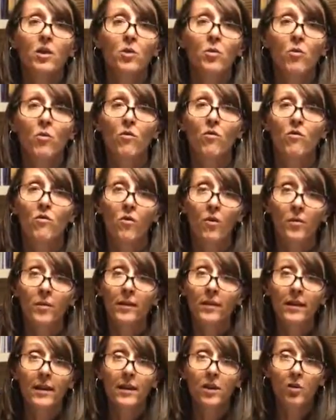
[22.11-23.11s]
you will
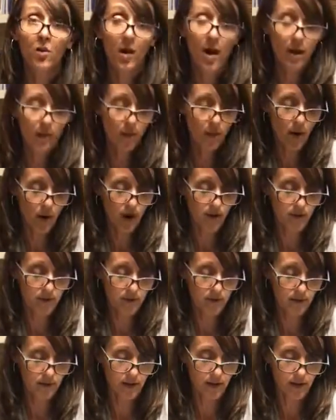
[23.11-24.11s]
formulate your
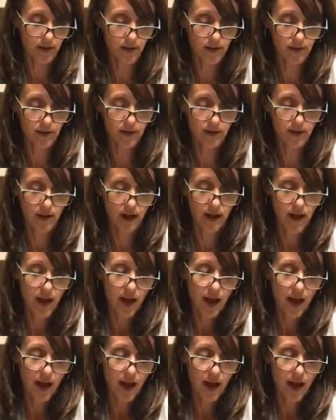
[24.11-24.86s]
hypothesis,